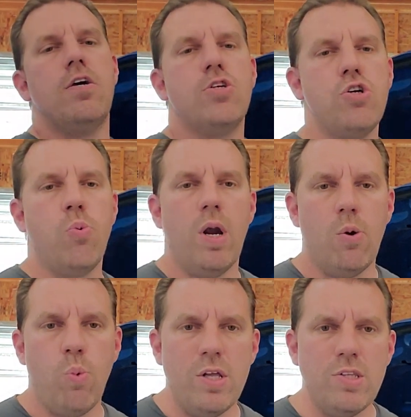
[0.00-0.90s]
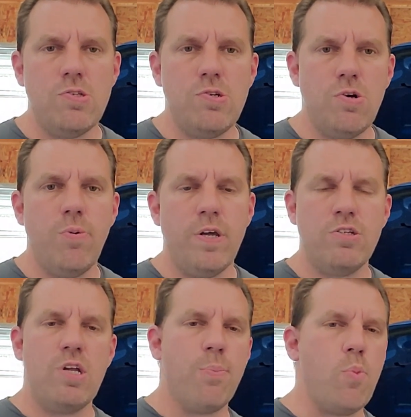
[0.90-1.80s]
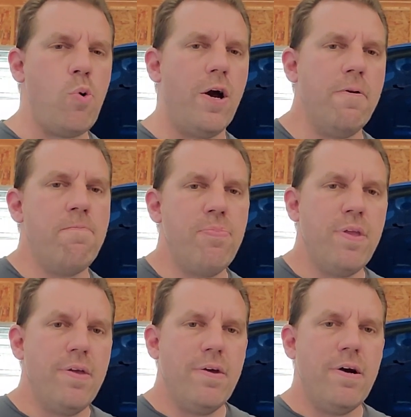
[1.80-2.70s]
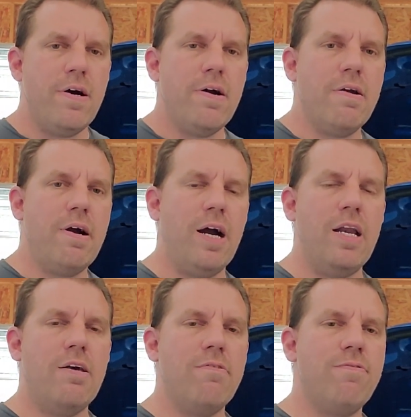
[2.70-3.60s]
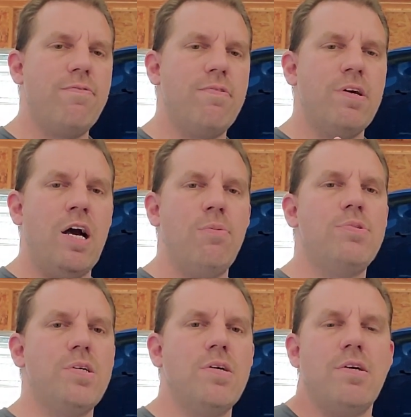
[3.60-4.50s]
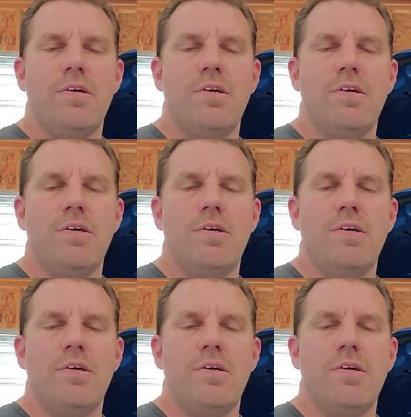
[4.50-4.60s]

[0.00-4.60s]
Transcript: So what I wanted to do is, number one, kind of help to